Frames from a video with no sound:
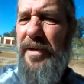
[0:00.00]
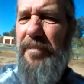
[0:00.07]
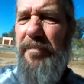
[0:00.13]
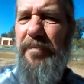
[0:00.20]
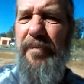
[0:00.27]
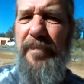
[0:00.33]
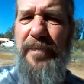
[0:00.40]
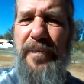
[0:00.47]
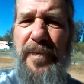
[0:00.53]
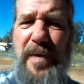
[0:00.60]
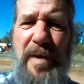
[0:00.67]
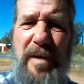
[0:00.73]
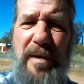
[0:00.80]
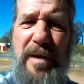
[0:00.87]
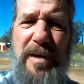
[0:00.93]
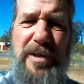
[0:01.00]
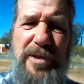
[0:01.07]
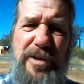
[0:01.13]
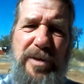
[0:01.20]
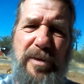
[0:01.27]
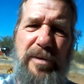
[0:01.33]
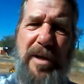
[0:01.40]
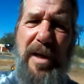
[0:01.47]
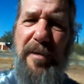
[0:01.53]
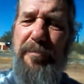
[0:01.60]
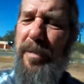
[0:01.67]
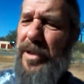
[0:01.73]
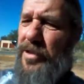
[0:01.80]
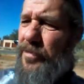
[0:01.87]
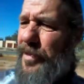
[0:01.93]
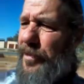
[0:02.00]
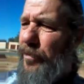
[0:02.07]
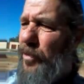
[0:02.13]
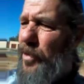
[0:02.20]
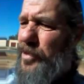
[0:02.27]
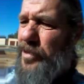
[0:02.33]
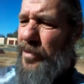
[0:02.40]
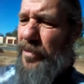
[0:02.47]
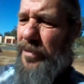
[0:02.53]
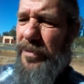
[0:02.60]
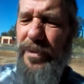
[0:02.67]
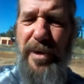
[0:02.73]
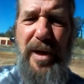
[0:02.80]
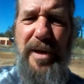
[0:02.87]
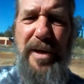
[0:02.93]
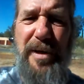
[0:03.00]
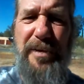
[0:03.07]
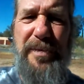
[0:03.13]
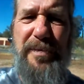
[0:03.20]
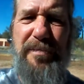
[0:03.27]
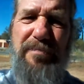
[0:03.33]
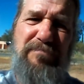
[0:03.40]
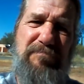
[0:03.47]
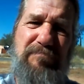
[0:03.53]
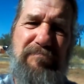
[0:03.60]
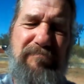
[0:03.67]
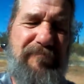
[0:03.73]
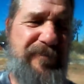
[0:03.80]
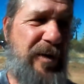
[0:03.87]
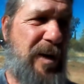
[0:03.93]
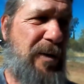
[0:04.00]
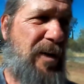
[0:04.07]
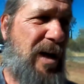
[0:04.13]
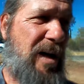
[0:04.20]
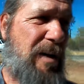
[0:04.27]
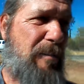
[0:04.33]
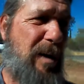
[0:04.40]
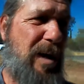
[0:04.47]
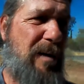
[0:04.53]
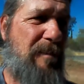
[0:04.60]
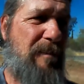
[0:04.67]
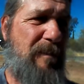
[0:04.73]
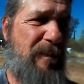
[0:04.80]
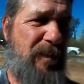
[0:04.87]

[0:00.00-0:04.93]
I just don't have much of an original thought, and I figure, hey, man,